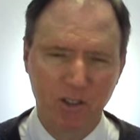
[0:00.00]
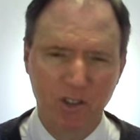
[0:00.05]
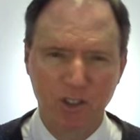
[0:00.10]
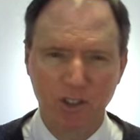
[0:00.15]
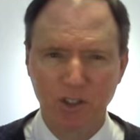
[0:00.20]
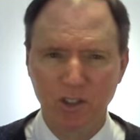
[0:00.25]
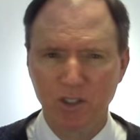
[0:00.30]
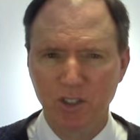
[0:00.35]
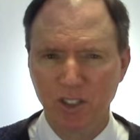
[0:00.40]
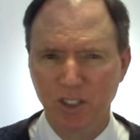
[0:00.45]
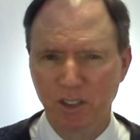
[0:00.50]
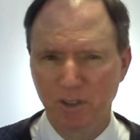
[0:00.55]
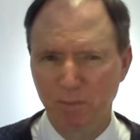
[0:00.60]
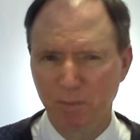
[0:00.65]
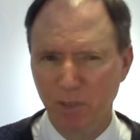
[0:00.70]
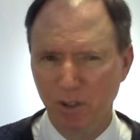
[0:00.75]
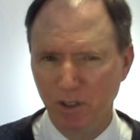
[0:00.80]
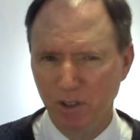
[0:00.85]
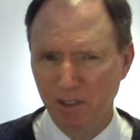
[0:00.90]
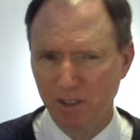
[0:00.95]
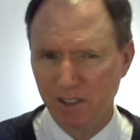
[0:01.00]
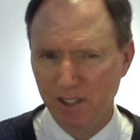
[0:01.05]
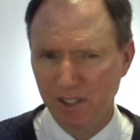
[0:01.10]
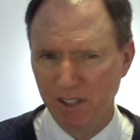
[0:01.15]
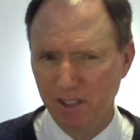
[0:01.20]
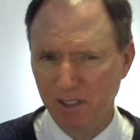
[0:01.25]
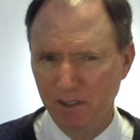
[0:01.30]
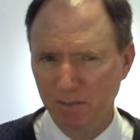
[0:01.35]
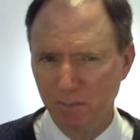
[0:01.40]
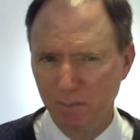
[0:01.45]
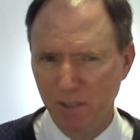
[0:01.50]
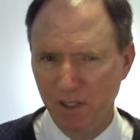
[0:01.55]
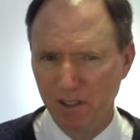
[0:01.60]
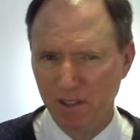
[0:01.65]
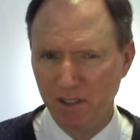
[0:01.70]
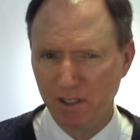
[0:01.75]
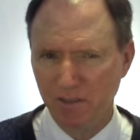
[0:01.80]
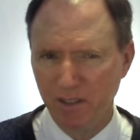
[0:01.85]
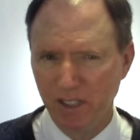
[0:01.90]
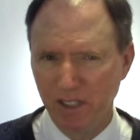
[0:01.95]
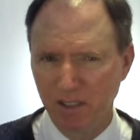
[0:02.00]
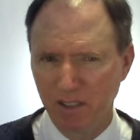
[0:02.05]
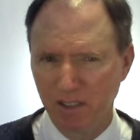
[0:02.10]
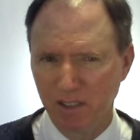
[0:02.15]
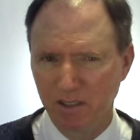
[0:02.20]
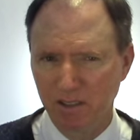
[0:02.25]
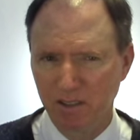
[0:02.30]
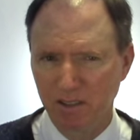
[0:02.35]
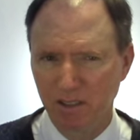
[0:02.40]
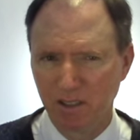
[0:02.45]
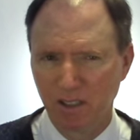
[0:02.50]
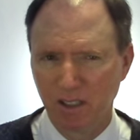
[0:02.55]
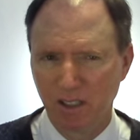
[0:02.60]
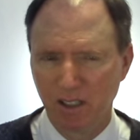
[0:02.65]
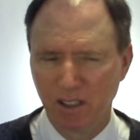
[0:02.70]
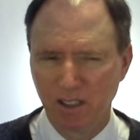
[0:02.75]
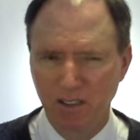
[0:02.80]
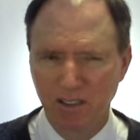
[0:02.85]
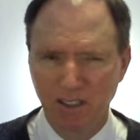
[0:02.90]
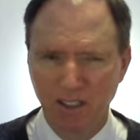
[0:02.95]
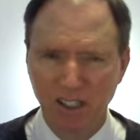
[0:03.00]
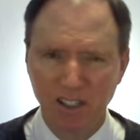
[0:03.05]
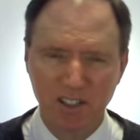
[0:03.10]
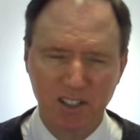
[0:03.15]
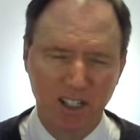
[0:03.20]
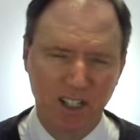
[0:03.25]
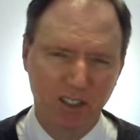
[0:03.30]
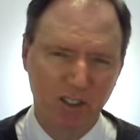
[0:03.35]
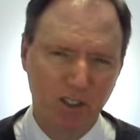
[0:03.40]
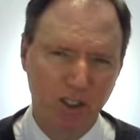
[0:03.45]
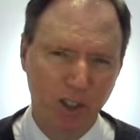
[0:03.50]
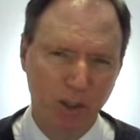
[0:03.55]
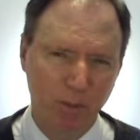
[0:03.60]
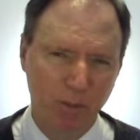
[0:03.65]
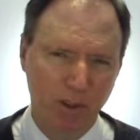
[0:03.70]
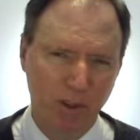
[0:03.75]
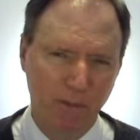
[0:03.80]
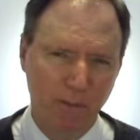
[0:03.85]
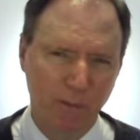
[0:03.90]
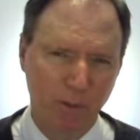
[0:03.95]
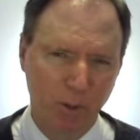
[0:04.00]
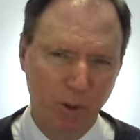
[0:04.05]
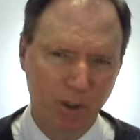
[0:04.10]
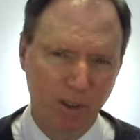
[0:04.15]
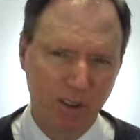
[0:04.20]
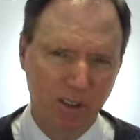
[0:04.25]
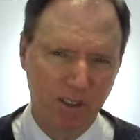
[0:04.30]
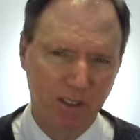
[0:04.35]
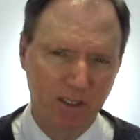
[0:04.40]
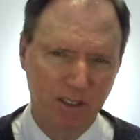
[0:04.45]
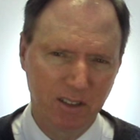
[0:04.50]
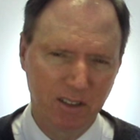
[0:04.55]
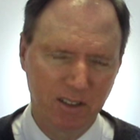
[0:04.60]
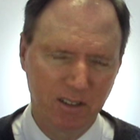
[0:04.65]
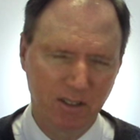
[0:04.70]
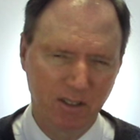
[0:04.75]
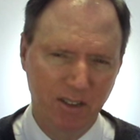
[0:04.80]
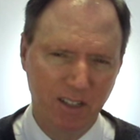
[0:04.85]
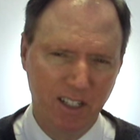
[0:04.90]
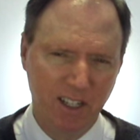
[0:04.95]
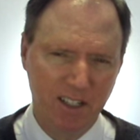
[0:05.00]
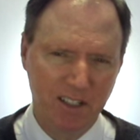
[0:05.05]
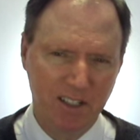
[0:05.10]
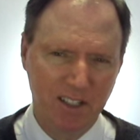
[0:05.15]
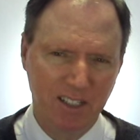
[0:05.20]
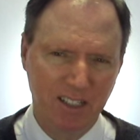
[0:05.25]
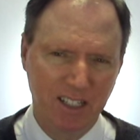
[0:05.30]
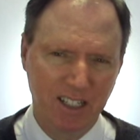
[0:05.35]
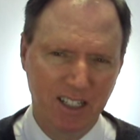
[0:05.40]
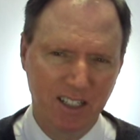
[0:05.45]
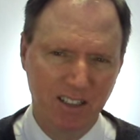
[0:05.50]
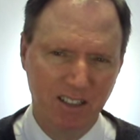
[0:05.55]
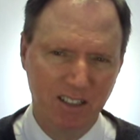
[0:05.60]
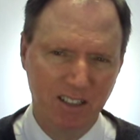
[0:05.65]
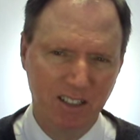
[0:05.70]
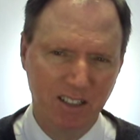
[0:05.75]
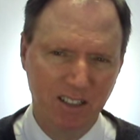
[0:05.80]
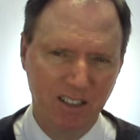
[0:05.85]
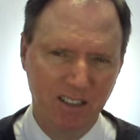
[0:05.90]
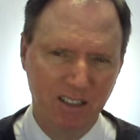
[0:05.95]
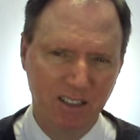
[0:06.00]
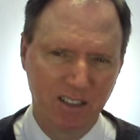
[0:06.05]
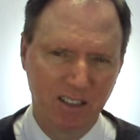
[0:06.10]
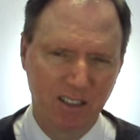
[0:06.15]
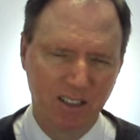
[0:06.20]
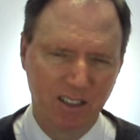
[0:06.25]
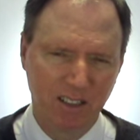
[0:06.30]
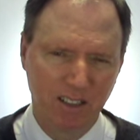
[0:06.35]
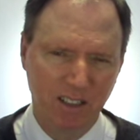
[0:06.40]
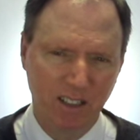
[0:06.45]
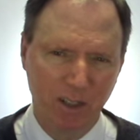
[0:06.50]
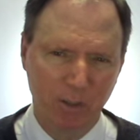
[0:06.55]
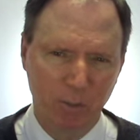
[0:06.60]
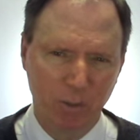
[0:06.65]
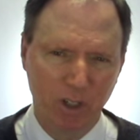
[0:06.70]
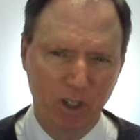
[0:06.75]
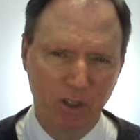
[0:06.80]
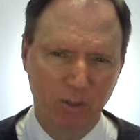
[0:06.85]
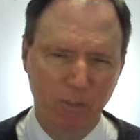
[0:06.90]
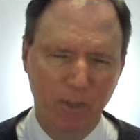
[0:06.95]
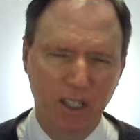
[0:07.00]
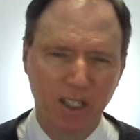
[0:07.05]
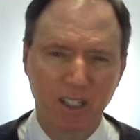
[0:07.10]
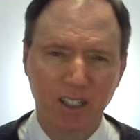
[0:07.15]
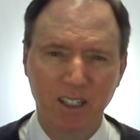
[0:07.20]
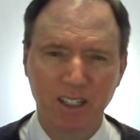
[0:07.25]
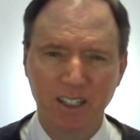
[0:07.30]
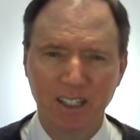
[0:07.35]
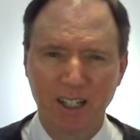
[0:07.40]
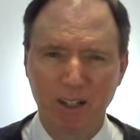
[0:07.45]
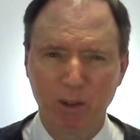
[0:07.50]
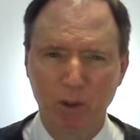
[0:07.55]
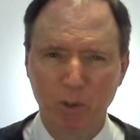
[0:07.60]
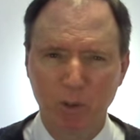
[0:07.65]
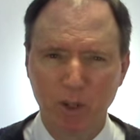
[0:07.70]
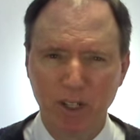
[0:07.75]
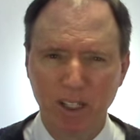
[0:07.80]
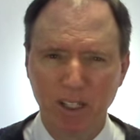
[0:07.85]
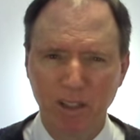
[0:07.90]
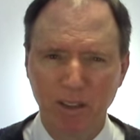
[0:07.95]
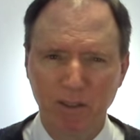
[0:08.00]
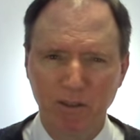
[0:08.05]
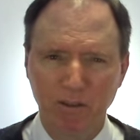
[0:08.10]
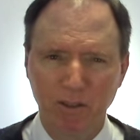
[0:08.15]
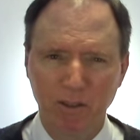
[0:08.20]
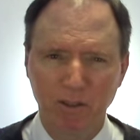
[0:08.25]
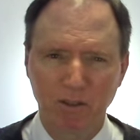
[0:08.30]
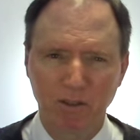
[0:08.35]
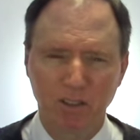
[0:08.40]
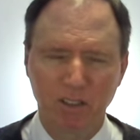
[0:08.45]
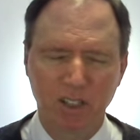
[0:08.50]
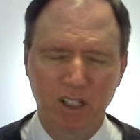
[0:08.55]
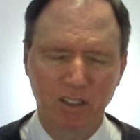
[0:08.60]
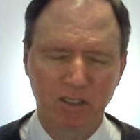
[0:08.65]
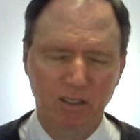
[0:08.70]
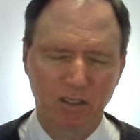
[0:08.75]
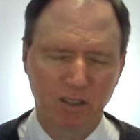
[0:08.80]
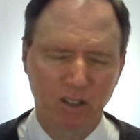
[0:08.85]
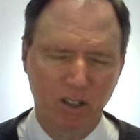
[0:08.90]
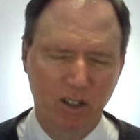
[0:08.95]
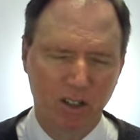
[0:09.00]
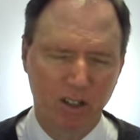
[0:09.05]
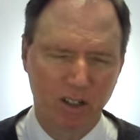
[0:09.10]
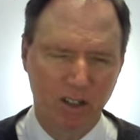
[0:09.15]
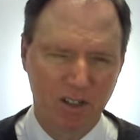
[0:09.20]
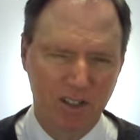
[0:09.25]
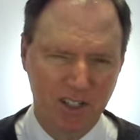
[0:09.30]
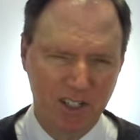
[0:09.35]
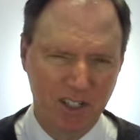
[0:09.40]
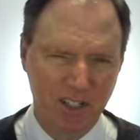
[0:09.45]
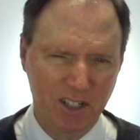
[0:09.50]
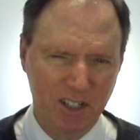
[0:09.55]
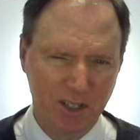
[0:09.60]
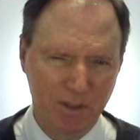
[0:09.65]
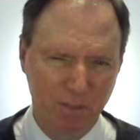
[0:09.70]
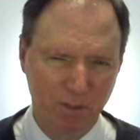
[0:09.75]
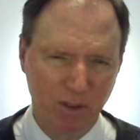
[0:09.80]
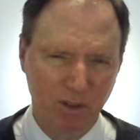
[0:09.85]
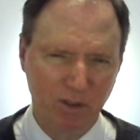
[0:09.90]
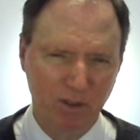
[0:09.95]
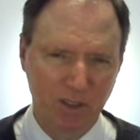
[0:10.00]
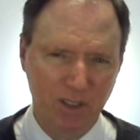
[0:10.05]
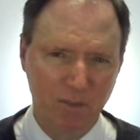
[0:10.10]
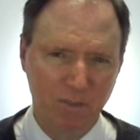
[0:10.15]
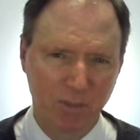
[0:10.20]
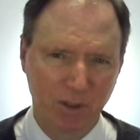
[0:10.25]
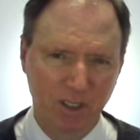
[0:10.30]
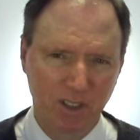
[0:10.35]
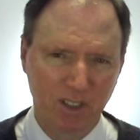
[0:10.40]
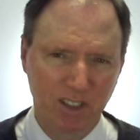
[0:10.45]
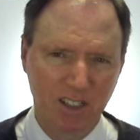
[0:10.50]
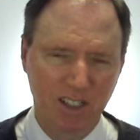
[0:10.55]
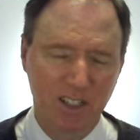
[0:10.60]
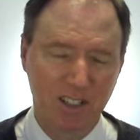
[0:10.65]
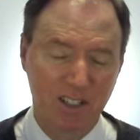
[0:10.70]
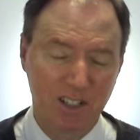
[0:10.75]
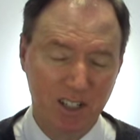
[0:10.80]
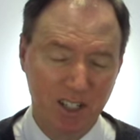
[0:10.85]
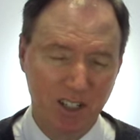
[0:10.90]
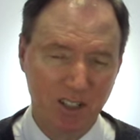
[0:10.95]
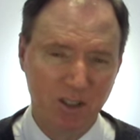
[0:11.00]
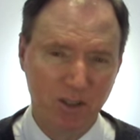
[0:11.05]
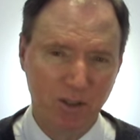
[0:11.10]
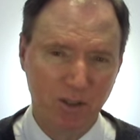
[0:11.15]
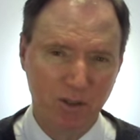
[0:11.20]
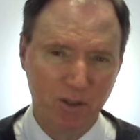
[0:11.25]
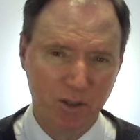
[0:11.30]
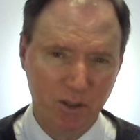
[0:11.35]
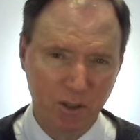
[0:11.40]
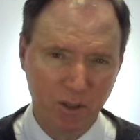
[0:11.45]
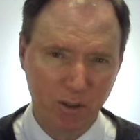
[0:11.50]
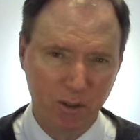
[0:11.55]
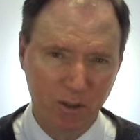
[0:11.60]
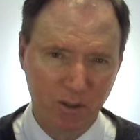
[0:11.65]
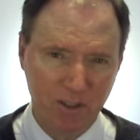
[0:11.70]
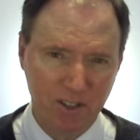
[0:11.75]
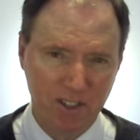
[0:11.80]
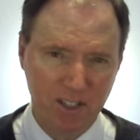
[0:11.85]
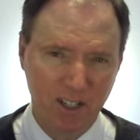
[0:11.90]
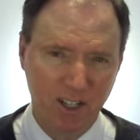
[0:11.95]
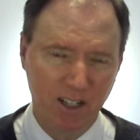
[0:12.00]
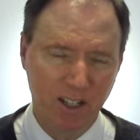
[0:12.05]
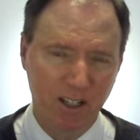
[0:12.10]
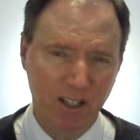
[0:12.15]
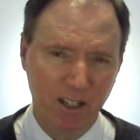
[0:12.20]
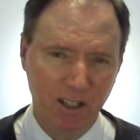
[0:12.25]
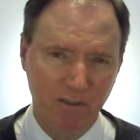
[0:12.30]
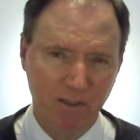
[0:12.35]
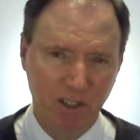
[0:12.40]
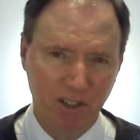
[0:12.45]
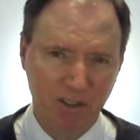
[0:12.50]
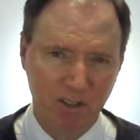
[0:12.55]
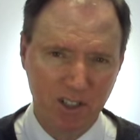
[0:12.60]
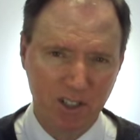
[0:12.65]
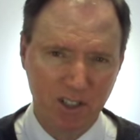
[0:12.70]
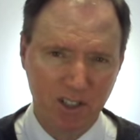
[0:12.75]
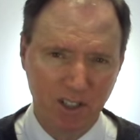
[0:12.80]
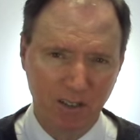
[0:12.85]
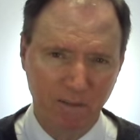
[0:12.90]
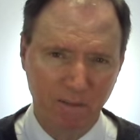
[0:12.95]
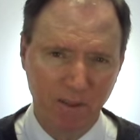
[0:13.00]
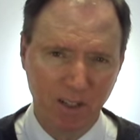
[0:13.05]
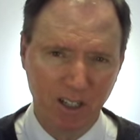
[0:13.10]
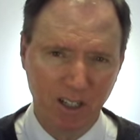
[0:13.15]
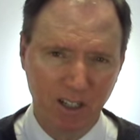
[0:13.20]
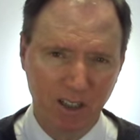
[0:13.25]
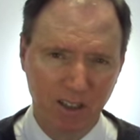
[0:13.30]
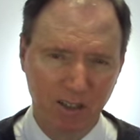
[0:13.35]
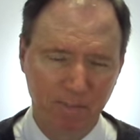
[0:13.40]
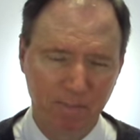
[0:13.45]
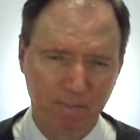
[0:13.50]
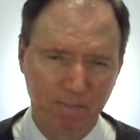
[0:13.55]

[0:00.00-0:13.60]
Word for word: Church in Perkasie, Pennsylvania. Today is October the fourth, two thousand eighteen, and we are making our way through Doctor R C Sproul's book, Essential Truths of the Christian Faith.